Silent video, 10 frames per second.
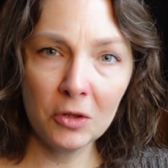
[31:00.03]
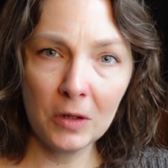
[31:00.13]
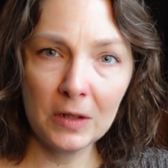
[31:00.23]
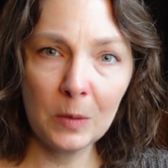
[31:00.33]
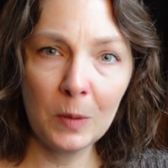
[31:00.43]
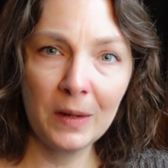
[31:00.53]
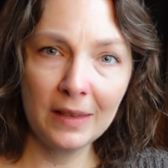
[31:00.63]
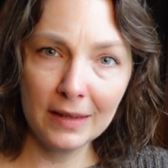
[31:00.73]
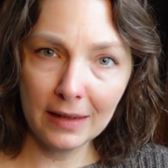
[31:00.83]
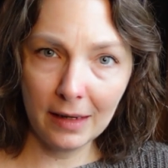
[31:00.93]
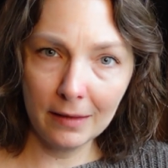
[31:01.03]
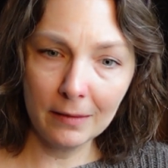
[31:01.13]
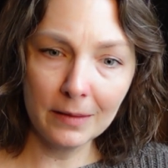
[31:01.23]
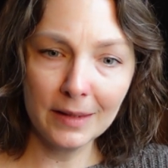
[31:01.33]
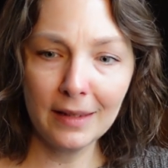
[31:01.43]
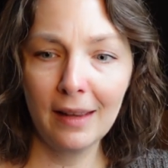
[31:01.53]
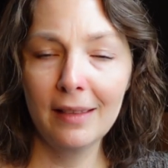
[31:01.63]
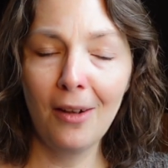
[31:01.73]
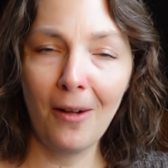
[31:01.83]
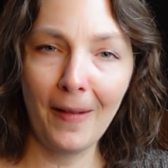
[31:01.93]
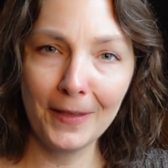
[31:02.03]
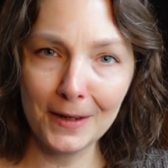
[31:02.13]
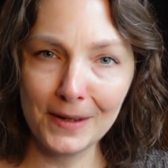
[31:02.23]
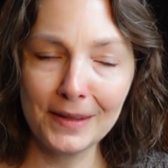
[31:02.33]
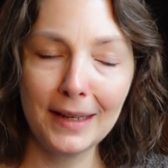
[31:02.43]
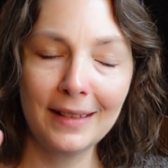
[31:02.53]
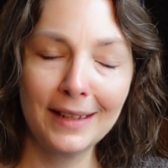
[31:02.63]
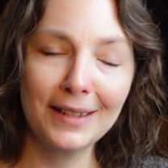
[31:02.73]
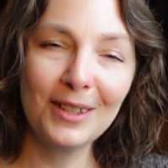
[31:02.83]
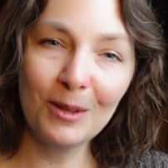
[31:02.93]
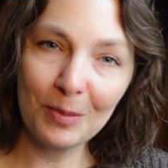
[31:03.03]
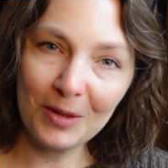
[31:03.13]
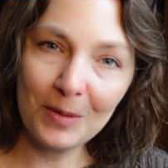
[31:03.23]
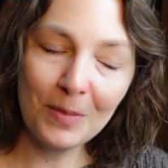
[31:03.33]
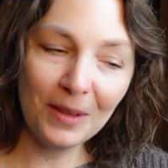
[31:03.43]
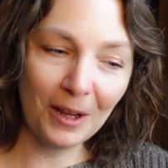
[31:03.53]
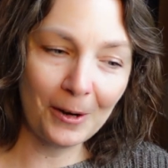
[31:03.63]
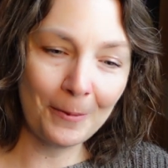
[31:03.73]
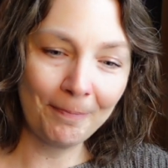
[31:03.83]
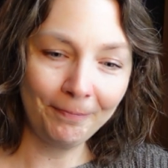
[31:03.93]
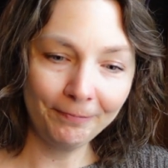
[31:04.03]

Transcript: sure to put the titles and the authors in the description below.